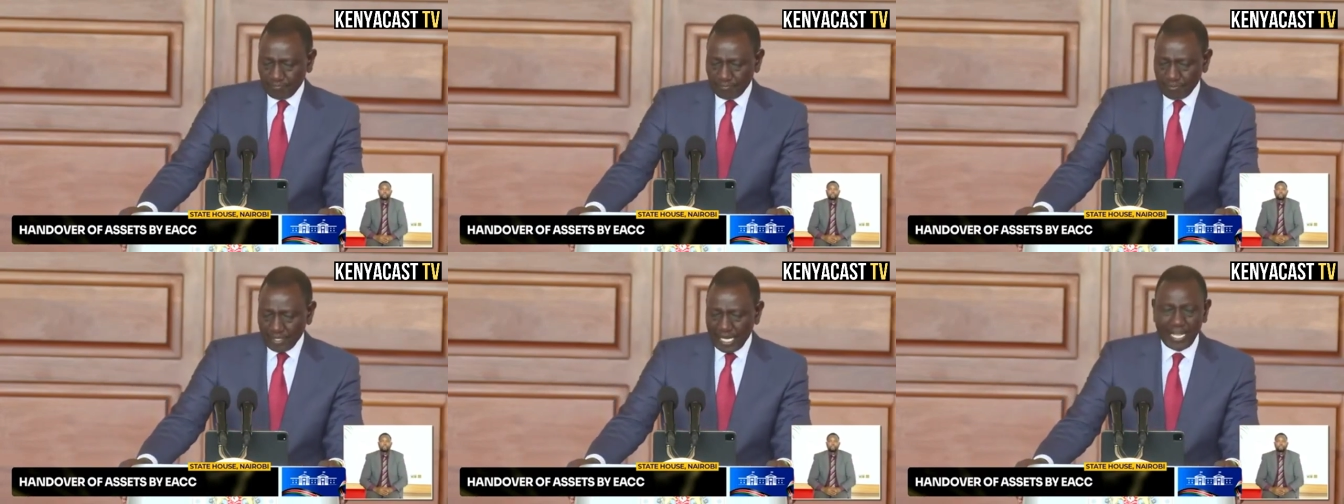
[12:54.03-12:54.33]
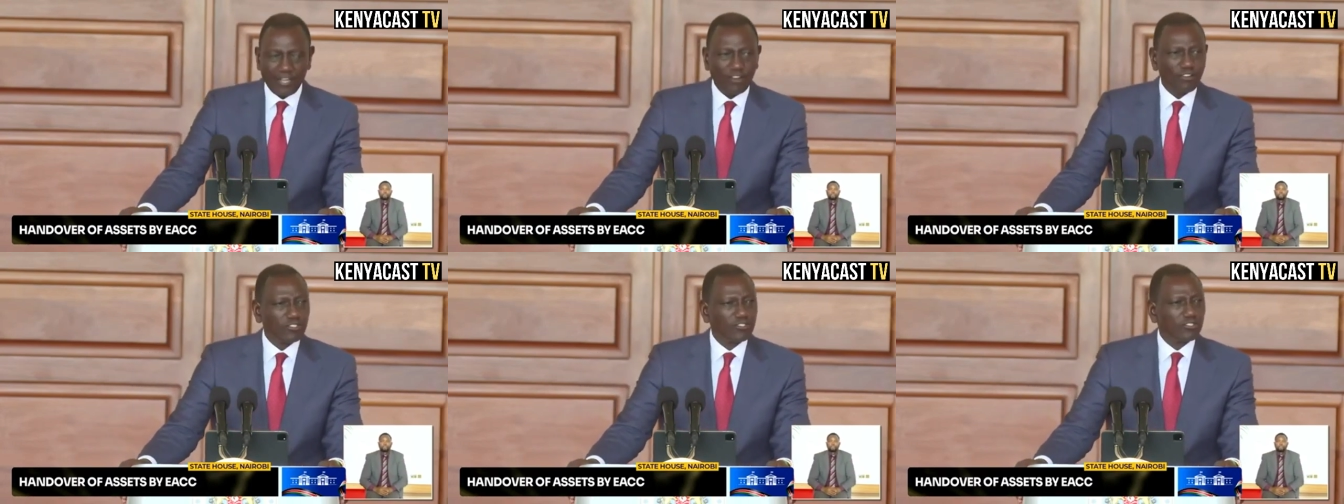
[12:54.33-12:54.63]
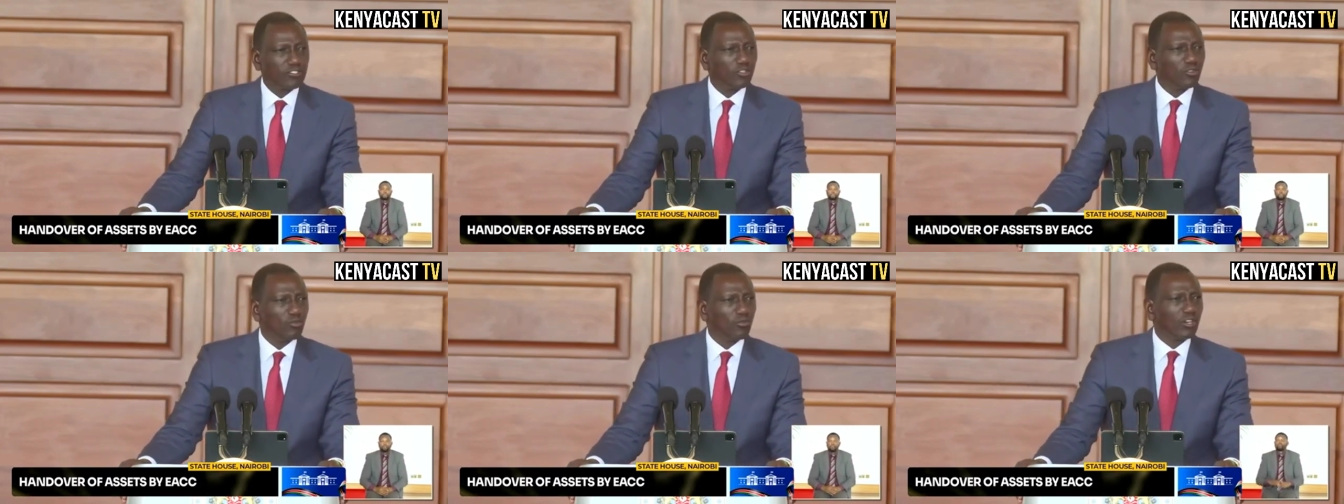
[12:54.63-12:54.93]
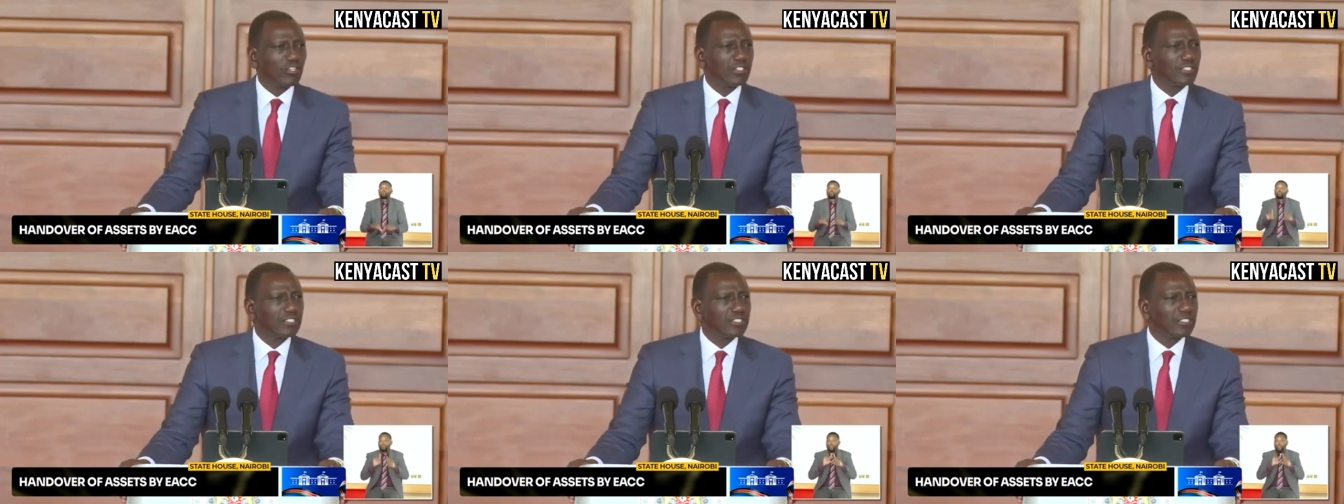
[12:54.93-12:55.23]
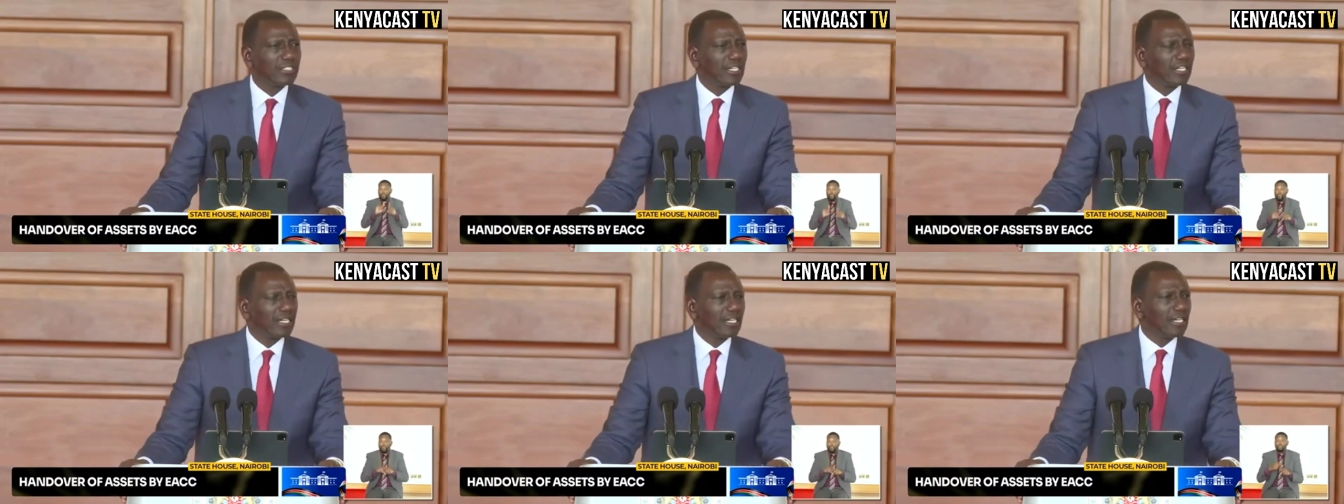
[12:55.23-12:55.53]
I also want
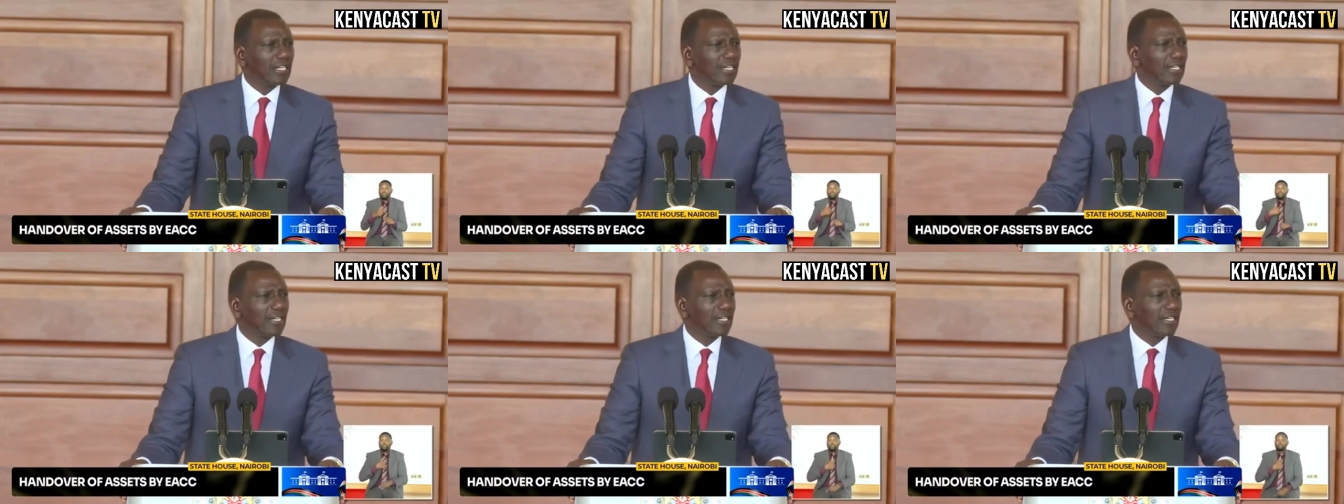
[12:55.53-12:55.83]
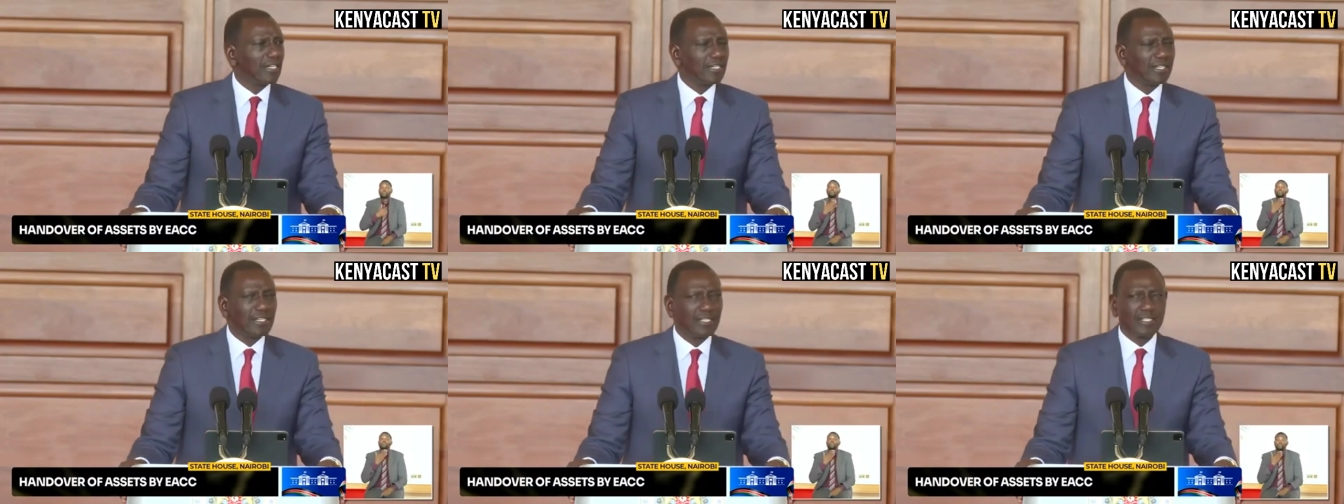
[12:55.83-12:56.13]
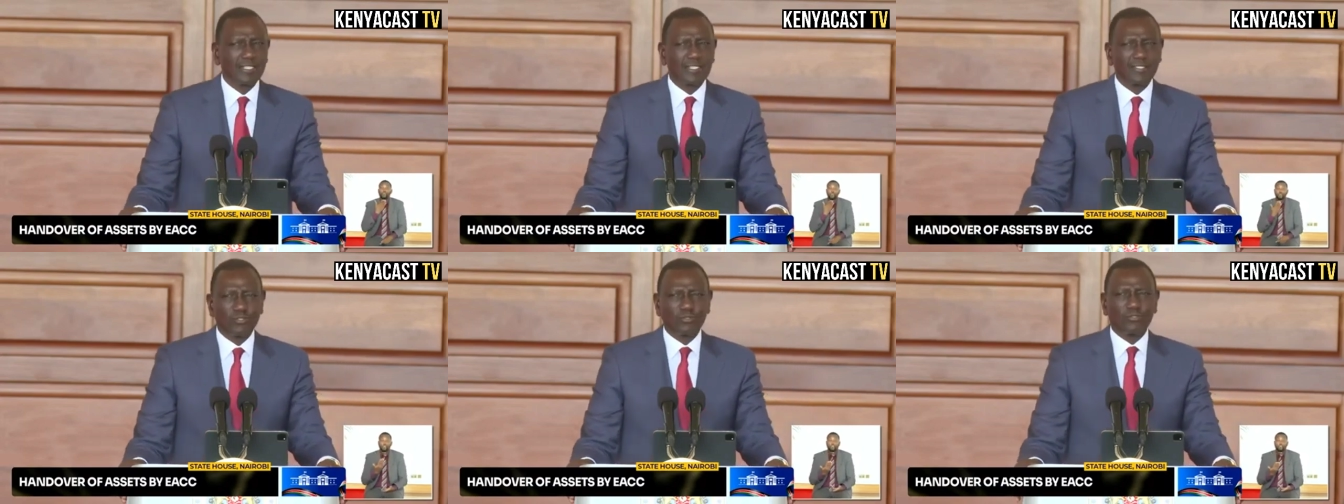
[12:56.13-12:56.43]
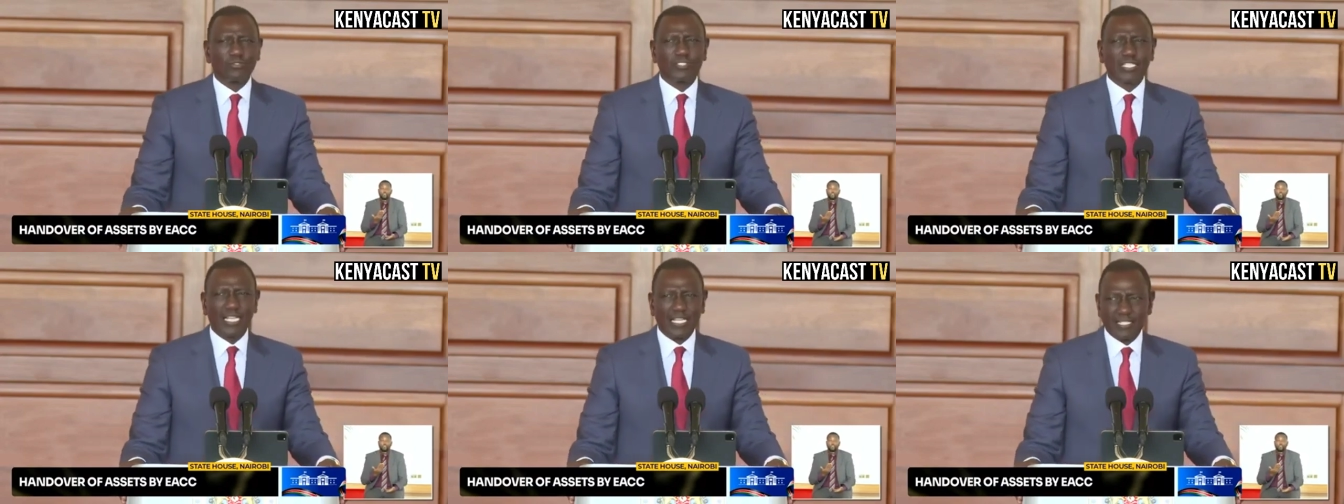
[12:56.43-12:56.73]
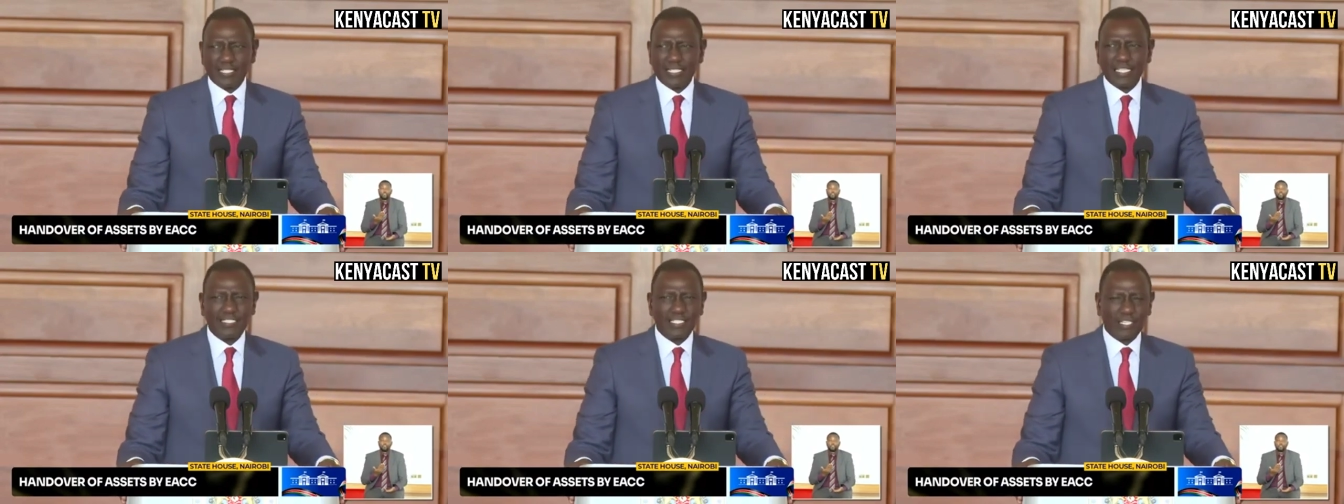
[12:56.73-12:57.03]
uh, to
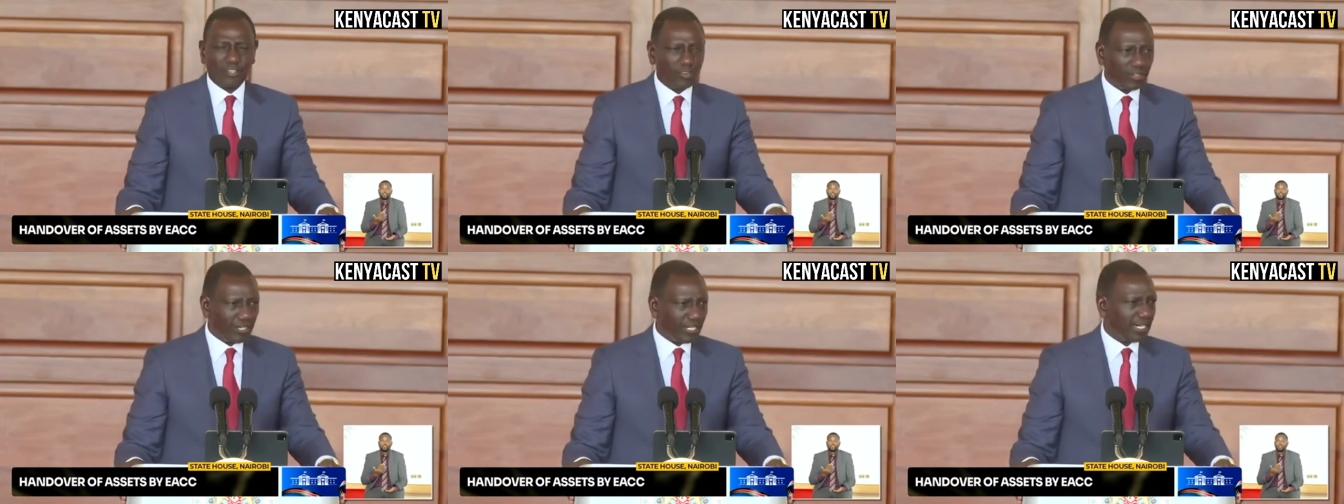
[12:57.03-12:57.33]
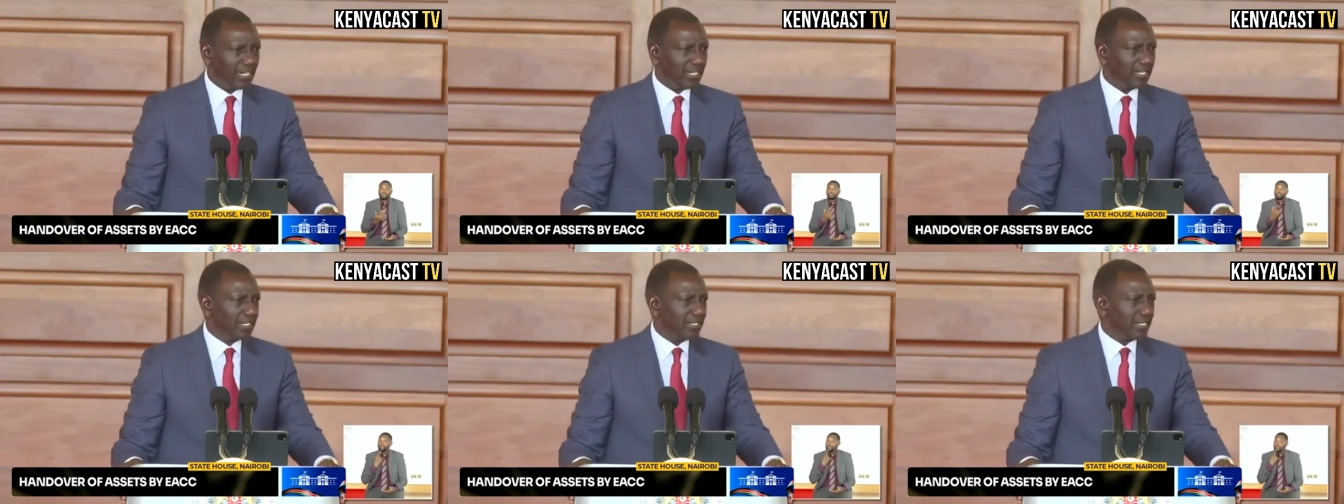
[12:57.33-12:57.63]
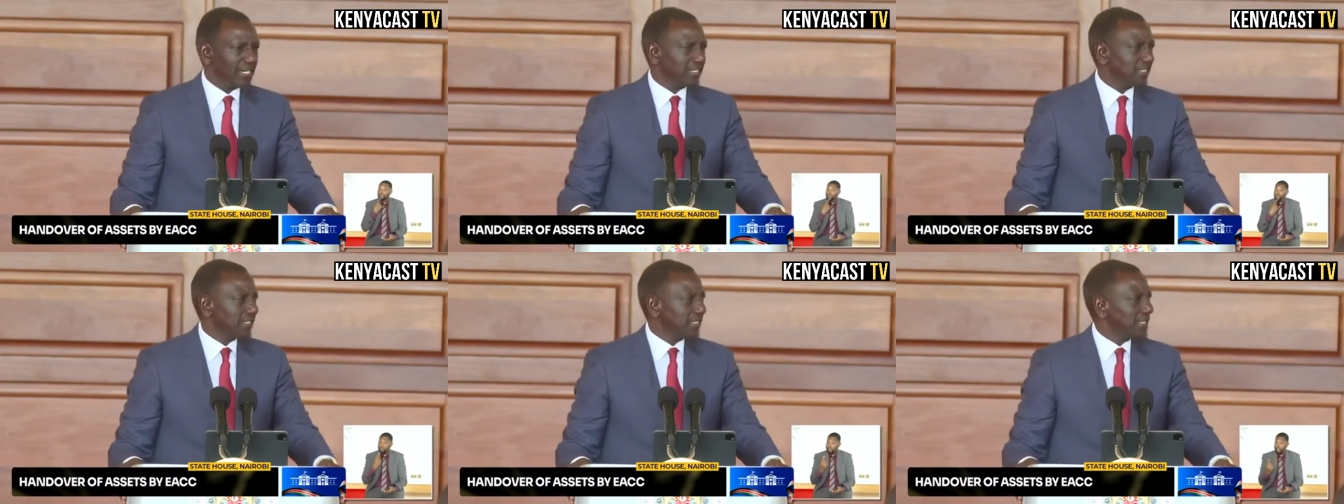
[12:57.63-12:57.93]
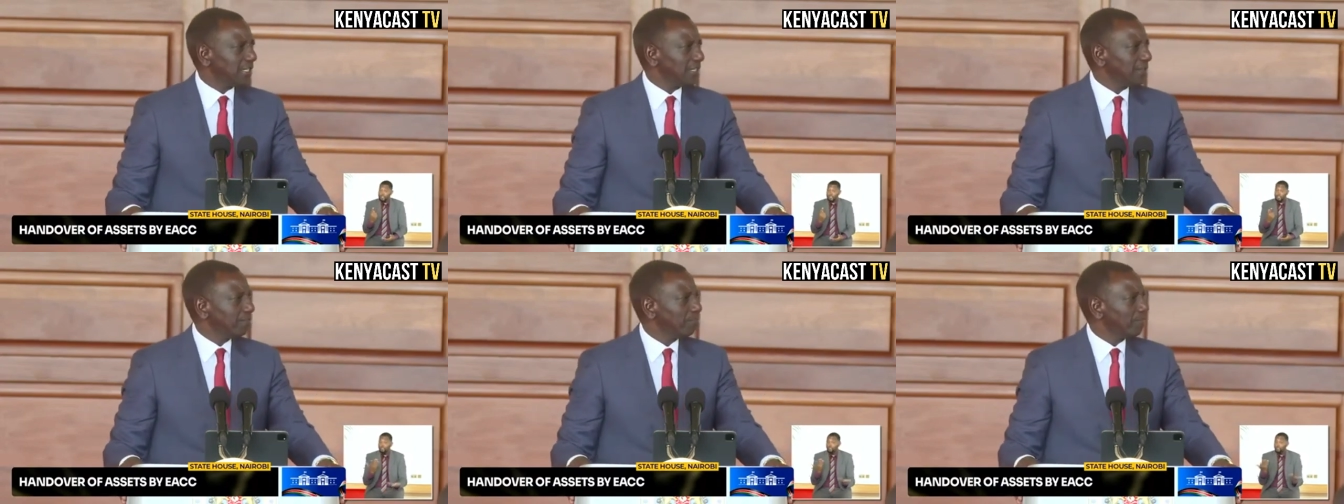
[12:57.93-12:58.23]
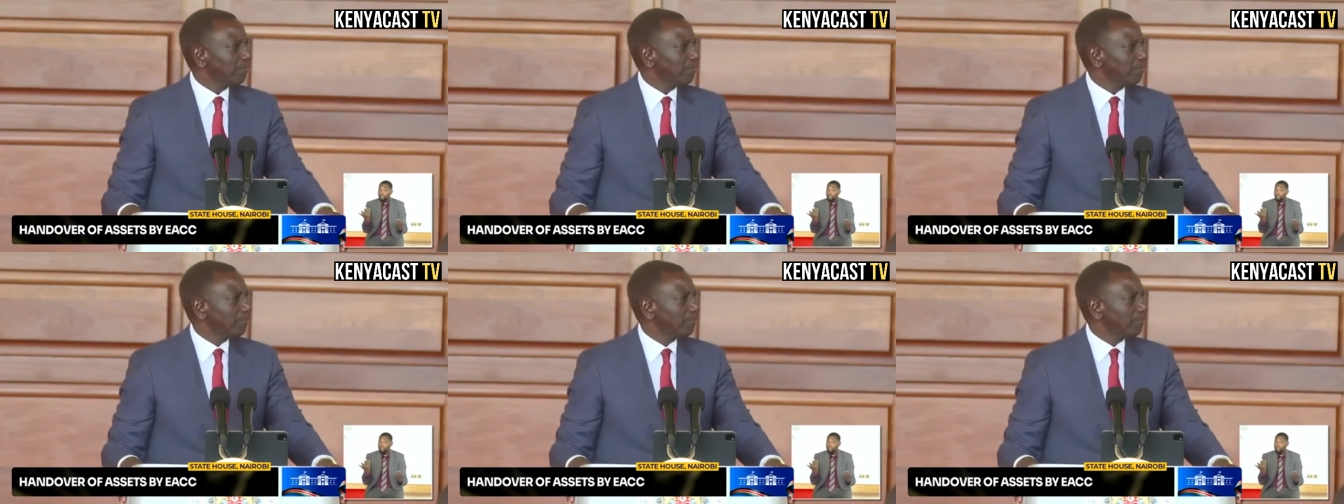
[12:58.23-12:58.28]
state categorically that um,